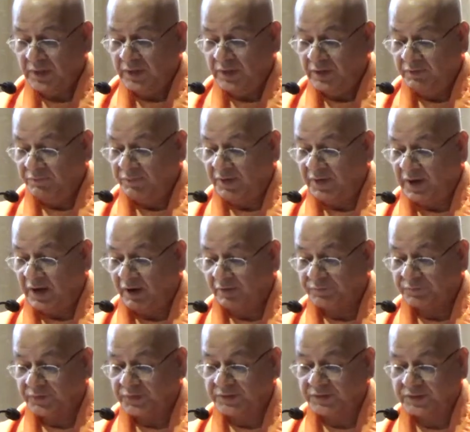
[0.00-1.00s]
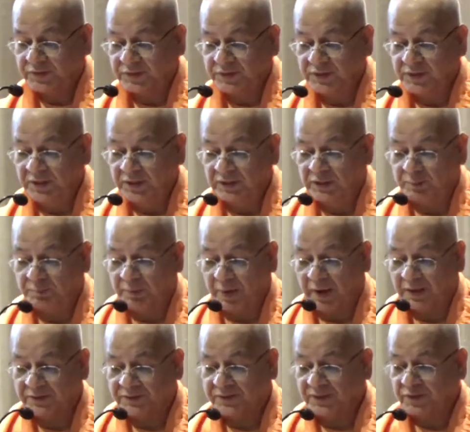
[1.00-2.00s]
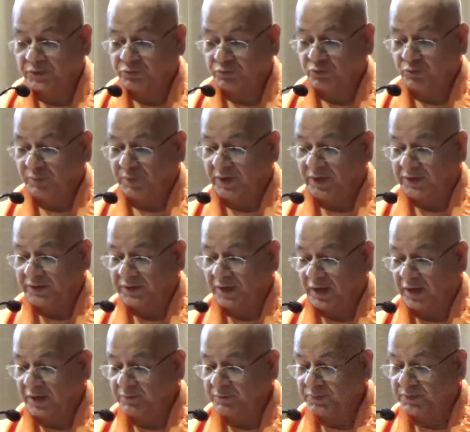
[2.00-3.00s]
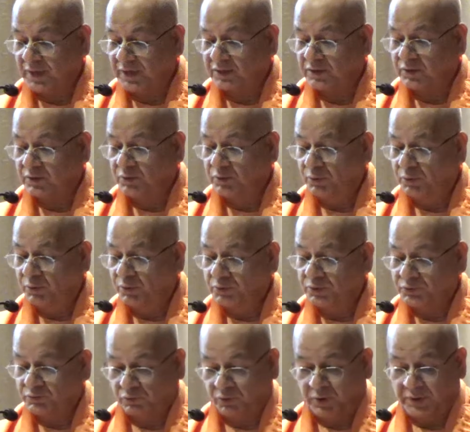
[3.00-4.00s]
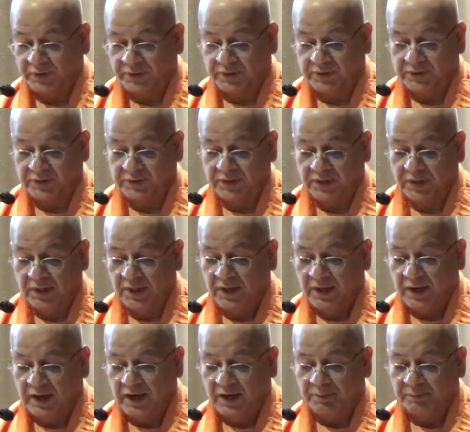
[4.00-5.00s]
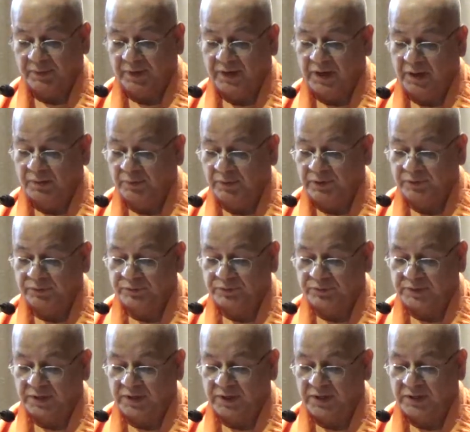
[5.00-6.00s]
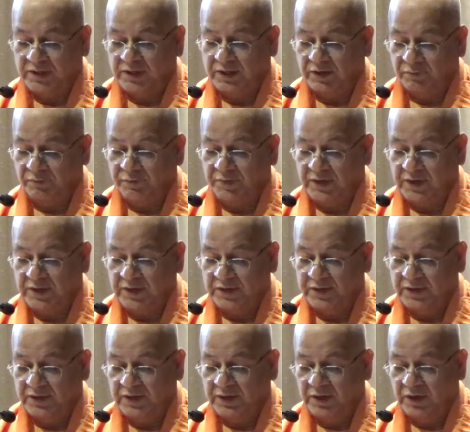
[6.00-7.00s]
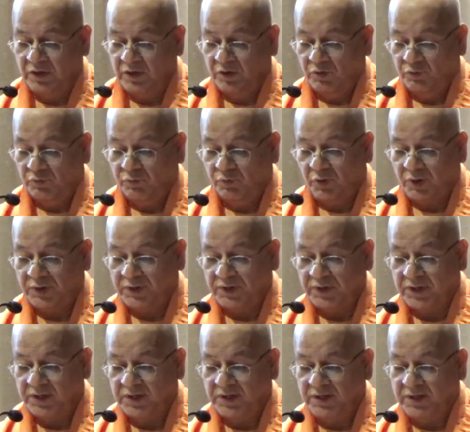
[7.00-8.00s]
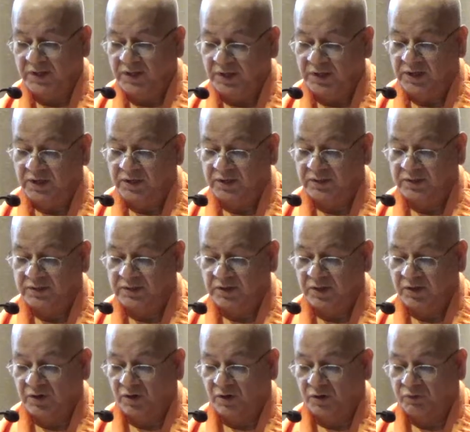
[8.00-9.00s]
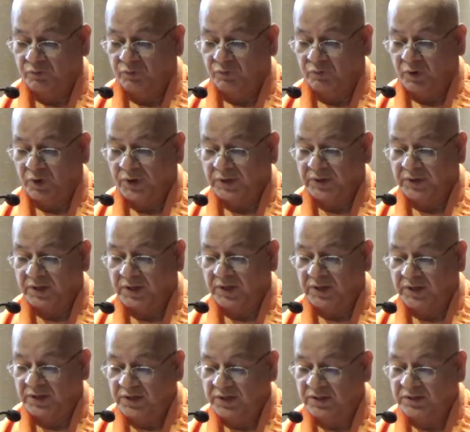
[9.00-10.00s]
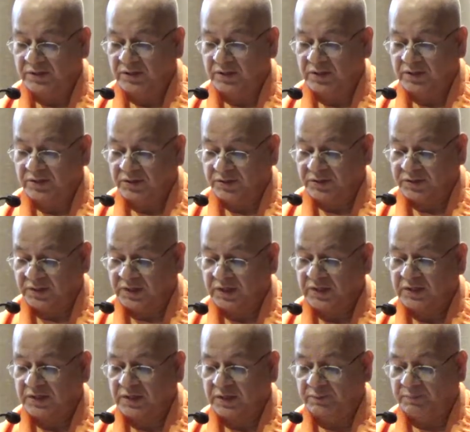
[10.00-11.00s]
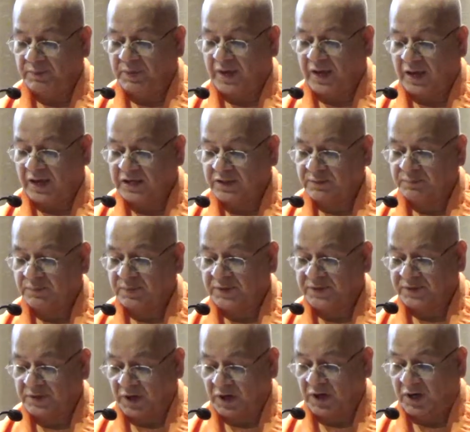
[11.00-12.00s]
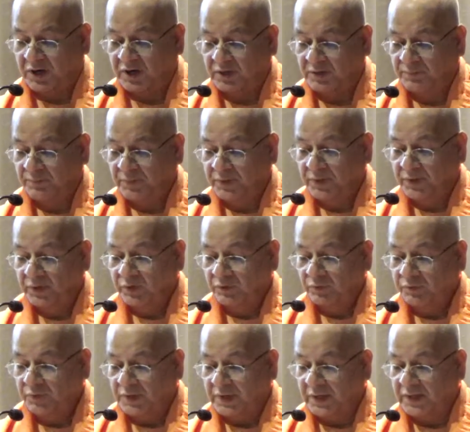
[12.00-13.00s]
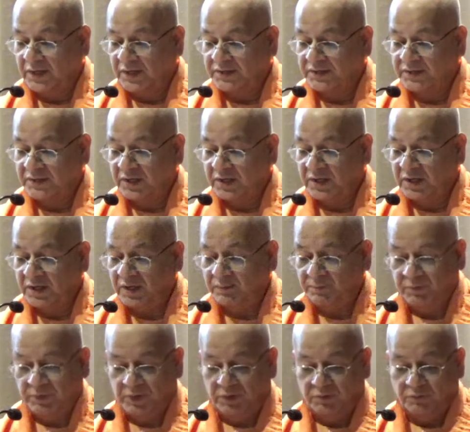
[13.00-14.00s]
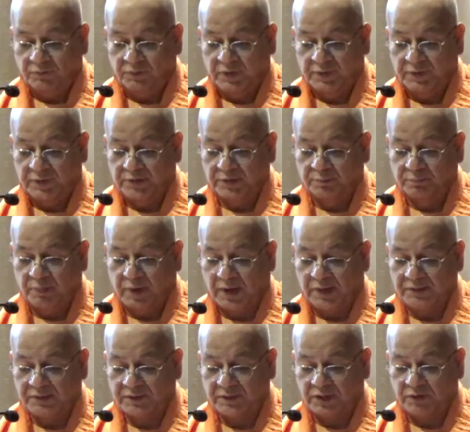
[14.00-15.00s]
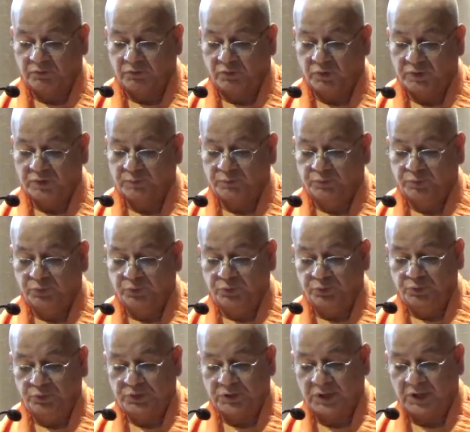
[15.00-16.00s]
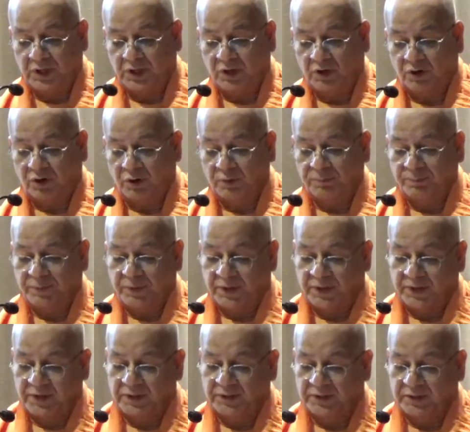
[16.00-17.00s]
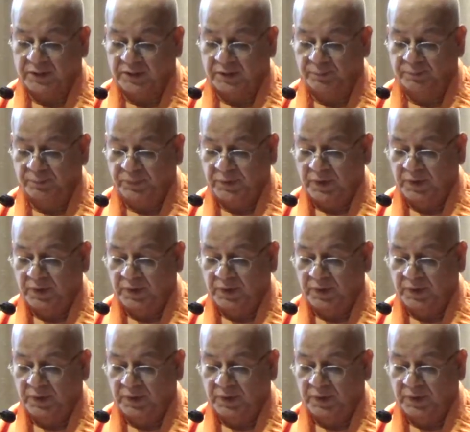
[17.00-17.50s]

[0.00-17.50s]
Even after seeing the Master so many times at close quarters, I am unable to say definitely what he is or what his distinctive aspects are. We cannot say whether the master was Purusha or Prakriti.